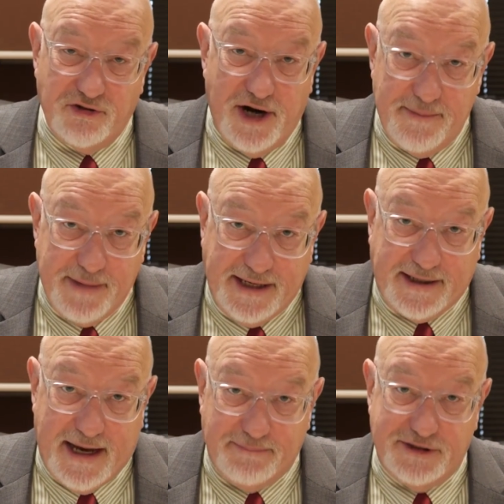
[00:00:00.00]
or I make
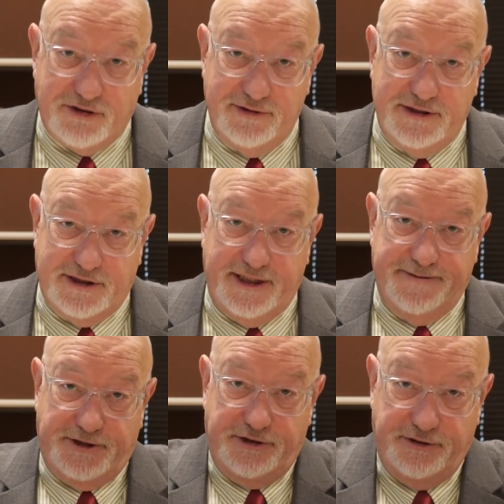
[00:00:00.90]
opportunity
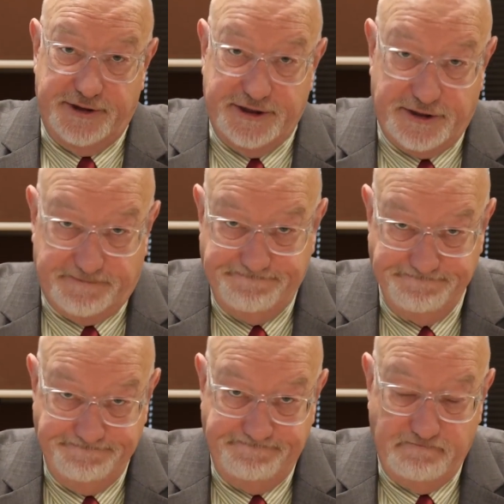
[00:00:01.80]
to do this,
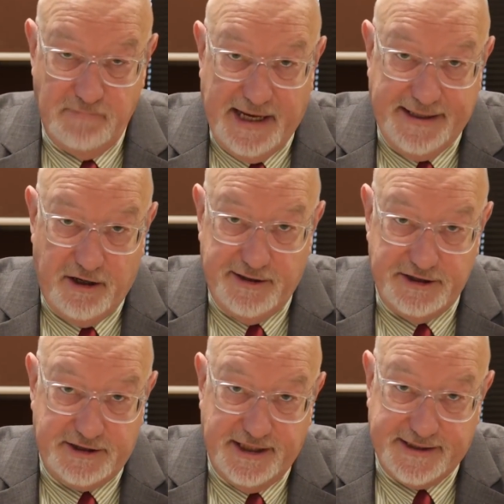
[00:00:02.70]
I
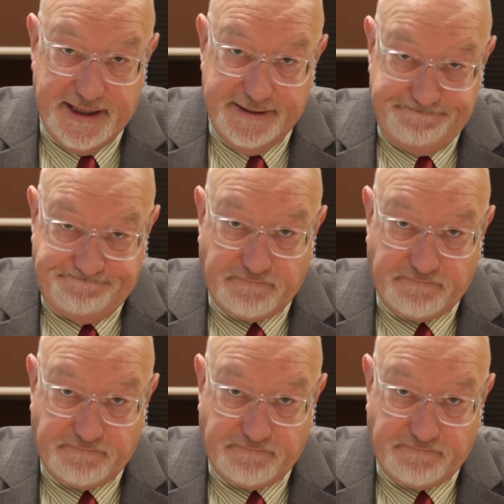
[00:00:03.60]
always think I,